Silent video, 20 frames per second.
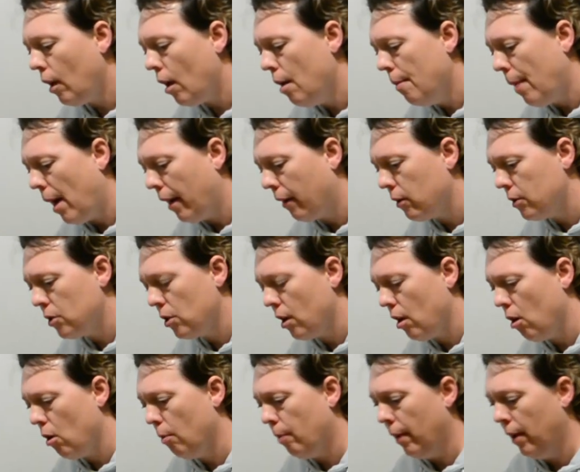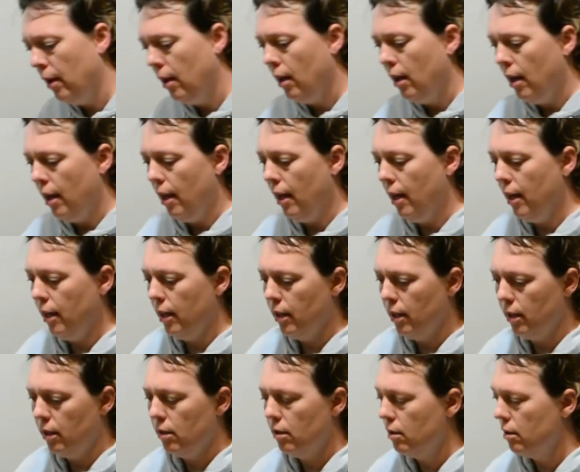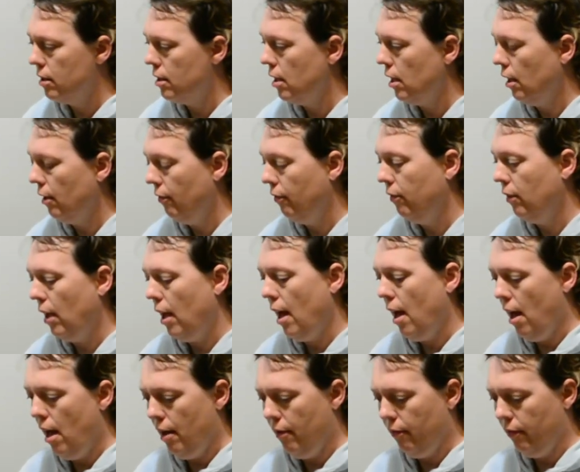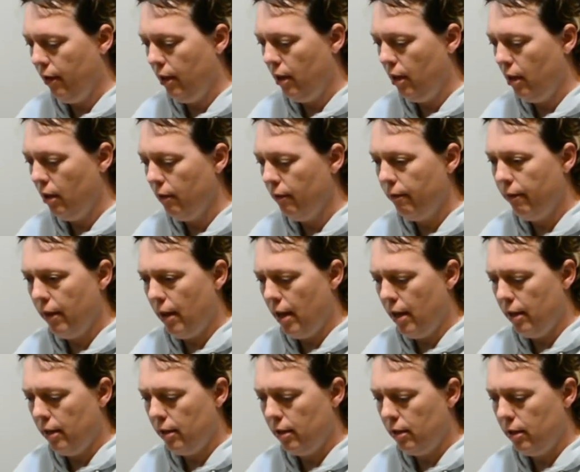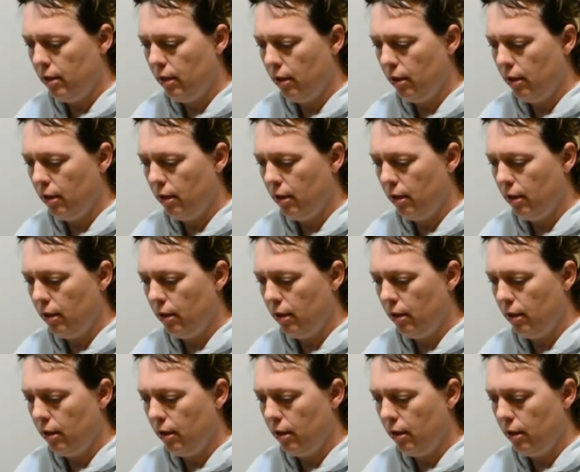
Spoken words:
a microscope and see if they have any of that.